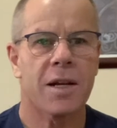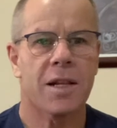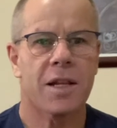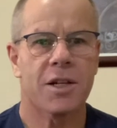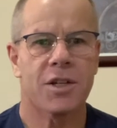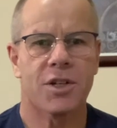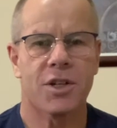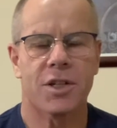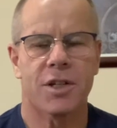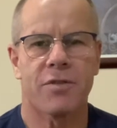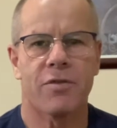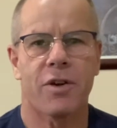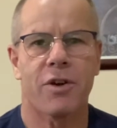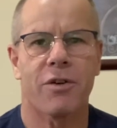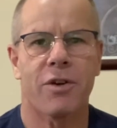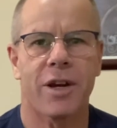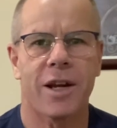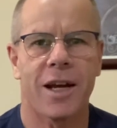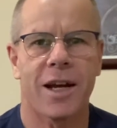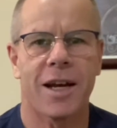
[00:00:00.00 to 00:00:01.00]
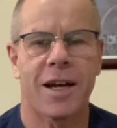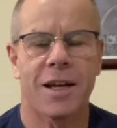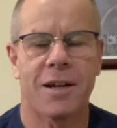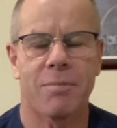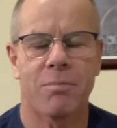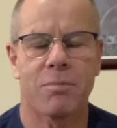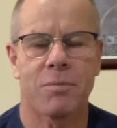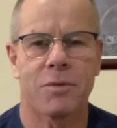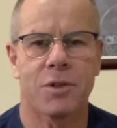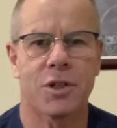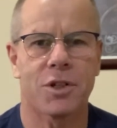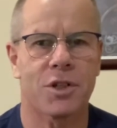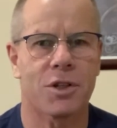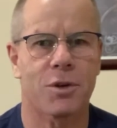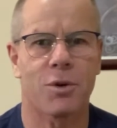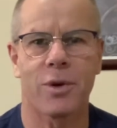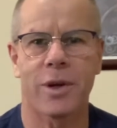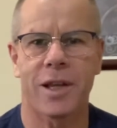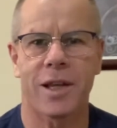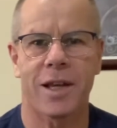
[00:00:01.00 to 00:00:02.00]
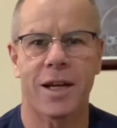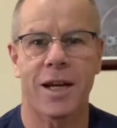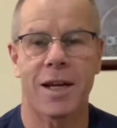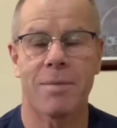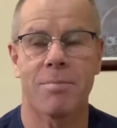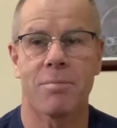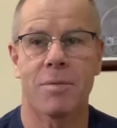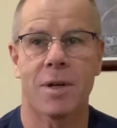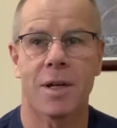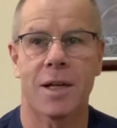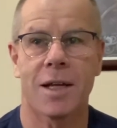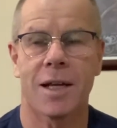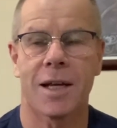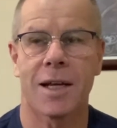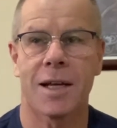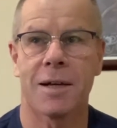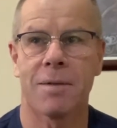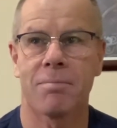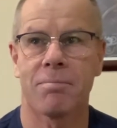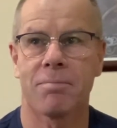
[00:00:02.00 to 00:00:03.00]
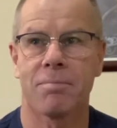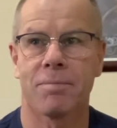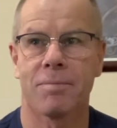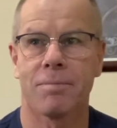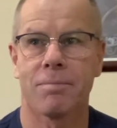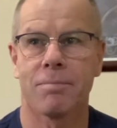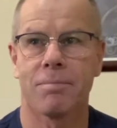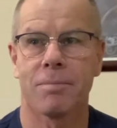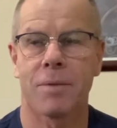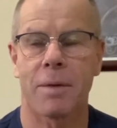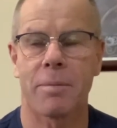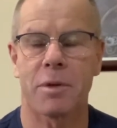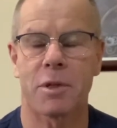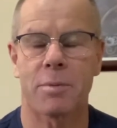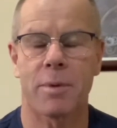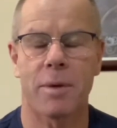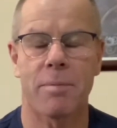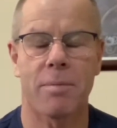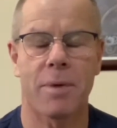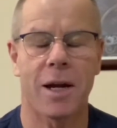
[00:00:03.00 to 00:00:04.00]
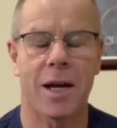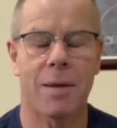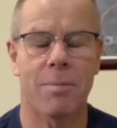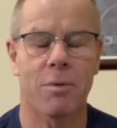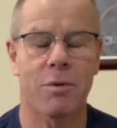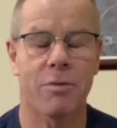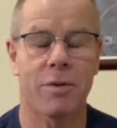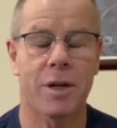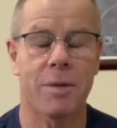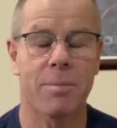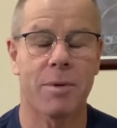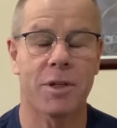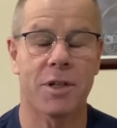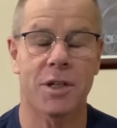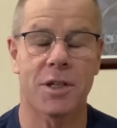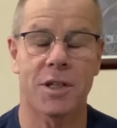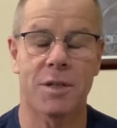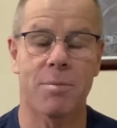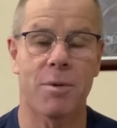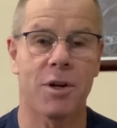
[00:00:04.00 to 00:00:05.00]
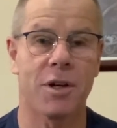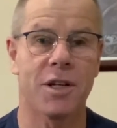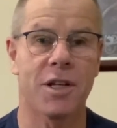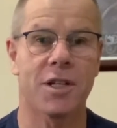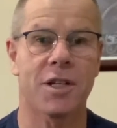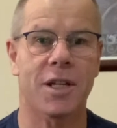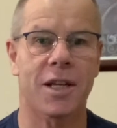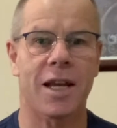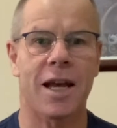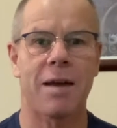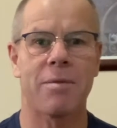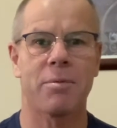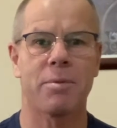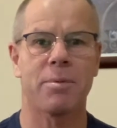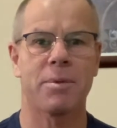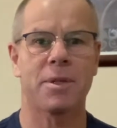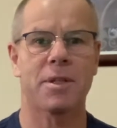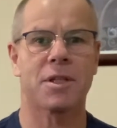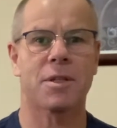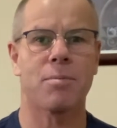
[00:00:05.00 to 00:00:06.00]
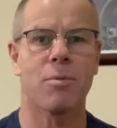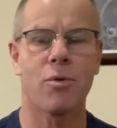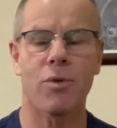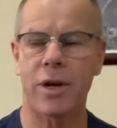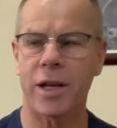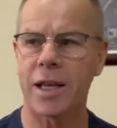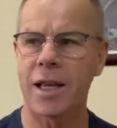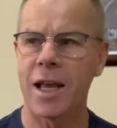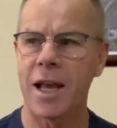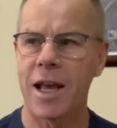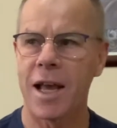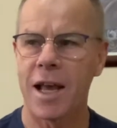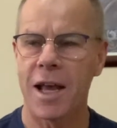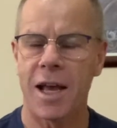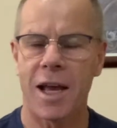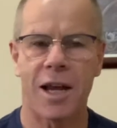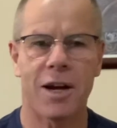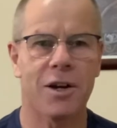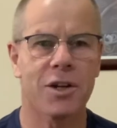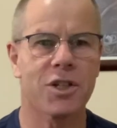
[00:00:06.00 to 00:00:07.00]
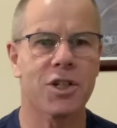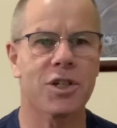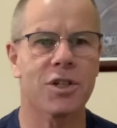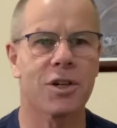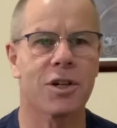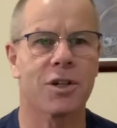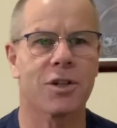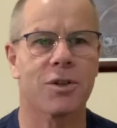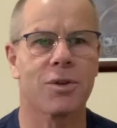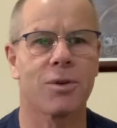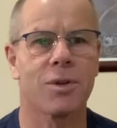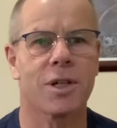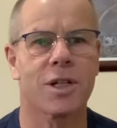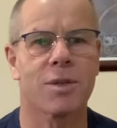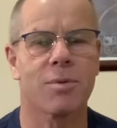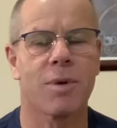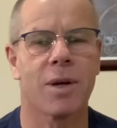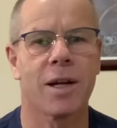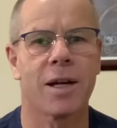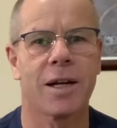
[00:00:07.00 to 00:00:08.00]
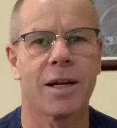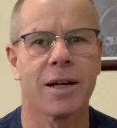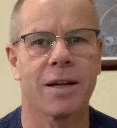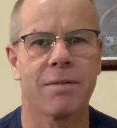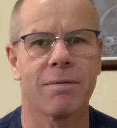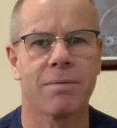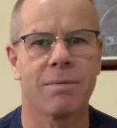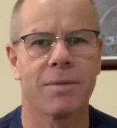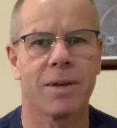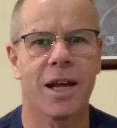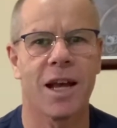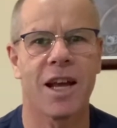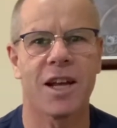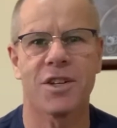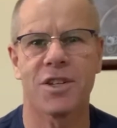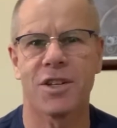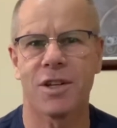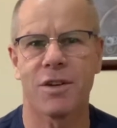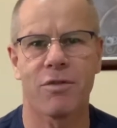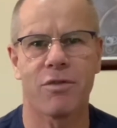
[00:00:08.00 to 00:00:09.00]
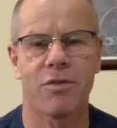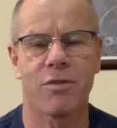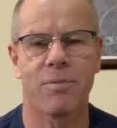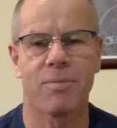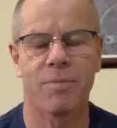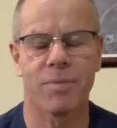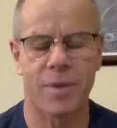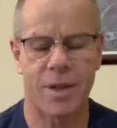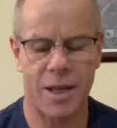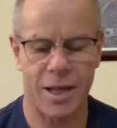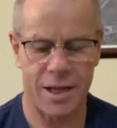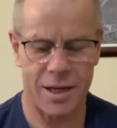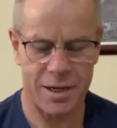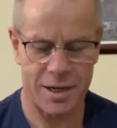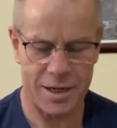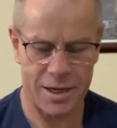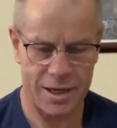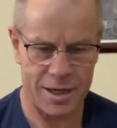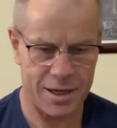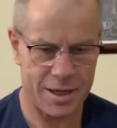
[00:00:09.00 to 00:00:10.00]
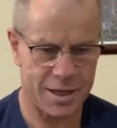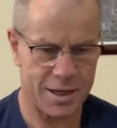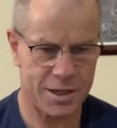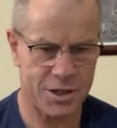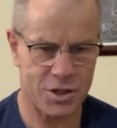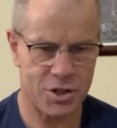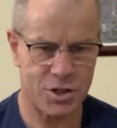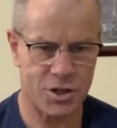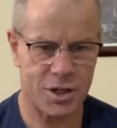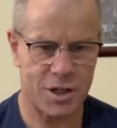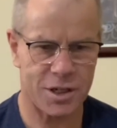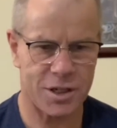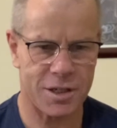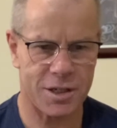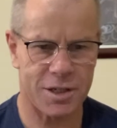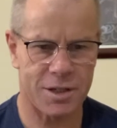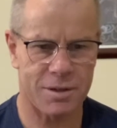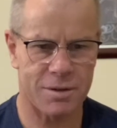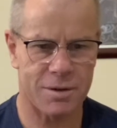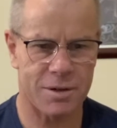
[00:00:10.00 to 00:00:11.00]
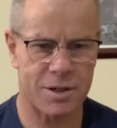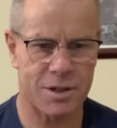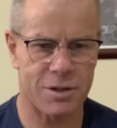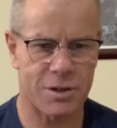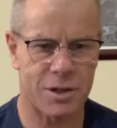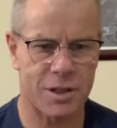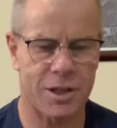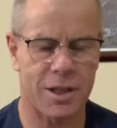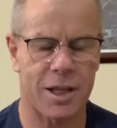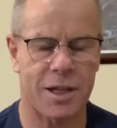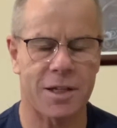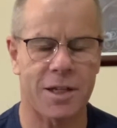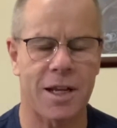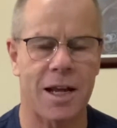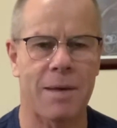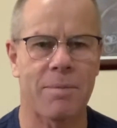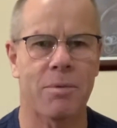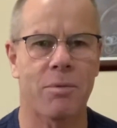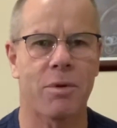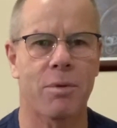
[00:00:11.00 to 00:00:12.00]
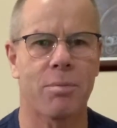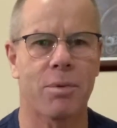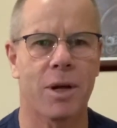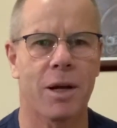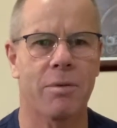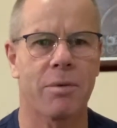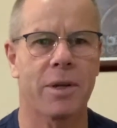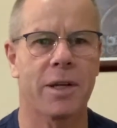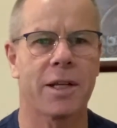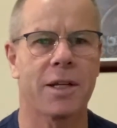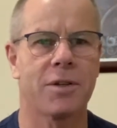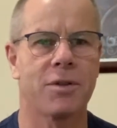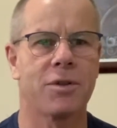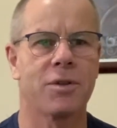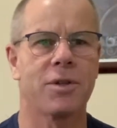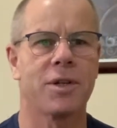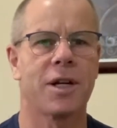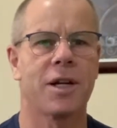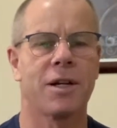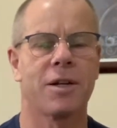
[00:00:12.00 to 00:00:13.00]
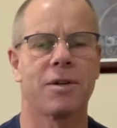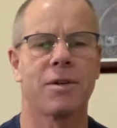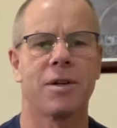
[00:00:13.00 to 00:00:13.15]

it's just a just a quick game. Maybe it's been made up already, but just some ideas that came to me this morning, and I'd just like to call this one As If. And it's like that game that we play where you do,